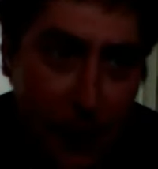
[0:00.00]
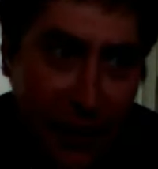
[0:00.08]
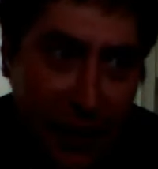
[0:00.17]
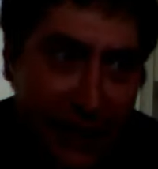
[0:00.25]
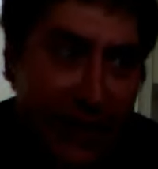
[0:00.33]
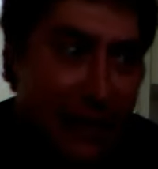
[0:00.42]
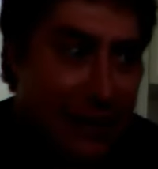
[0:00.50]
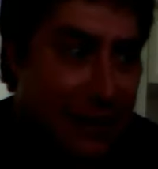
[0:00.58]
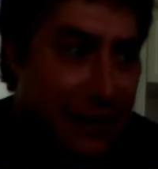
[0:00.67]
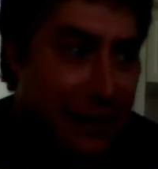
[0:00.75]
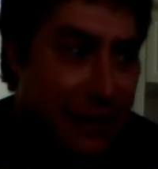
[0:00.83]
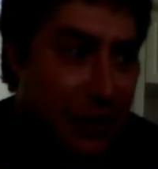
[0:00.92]
Thing is,
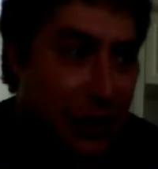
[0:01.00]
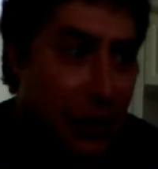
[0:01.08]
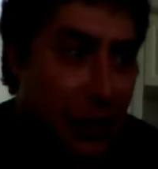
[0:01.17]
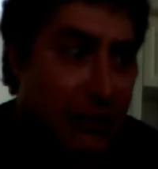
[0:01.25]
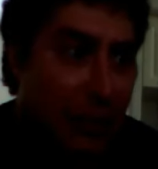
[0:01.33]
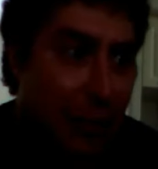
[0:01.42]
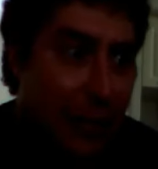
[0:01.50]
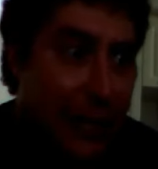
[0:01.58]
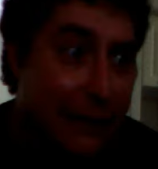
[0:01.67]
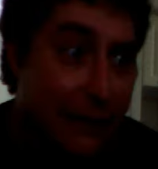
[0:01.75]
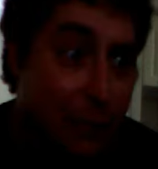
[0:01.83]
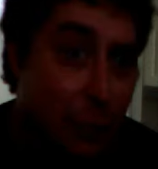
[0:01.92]
shooting
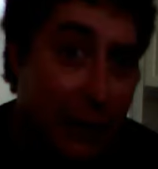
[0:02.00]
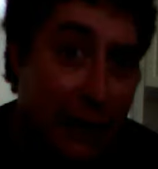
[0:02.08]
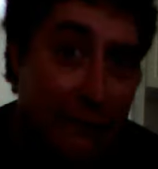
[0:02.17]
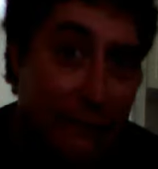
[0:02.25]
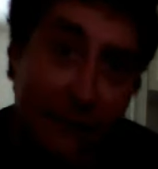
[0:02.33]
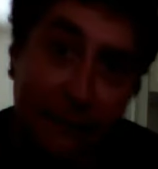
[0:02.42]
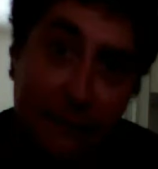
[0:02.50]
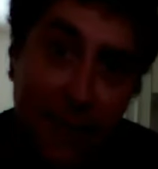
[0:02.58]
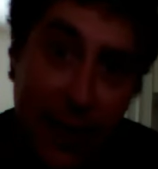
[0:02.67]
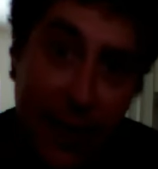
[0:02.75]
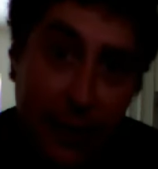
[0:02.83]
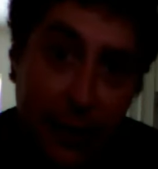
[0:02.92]
somebody from 25
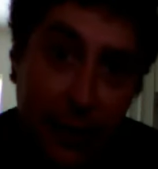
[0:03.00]
feet